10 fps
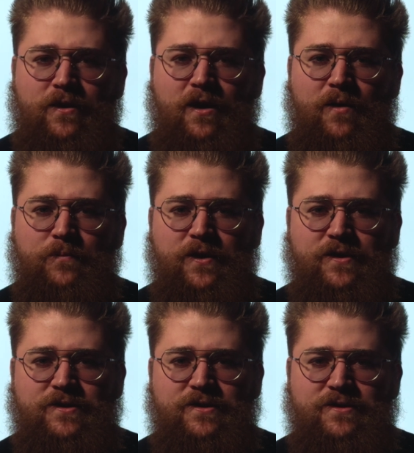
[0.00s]

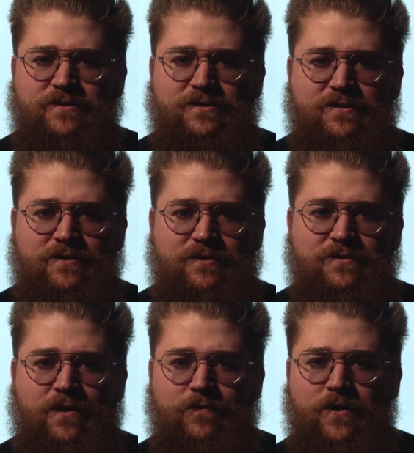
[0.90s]

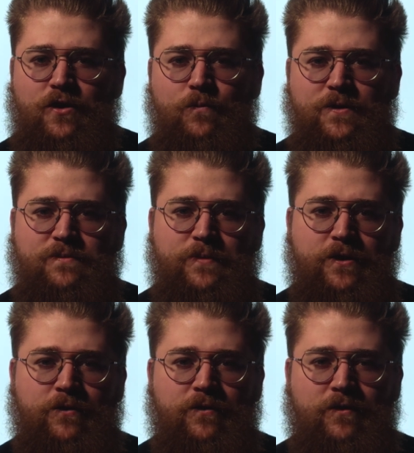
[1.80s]
complexities of the human
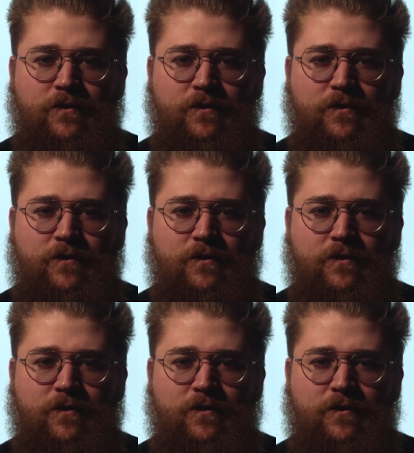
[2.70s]
spirit,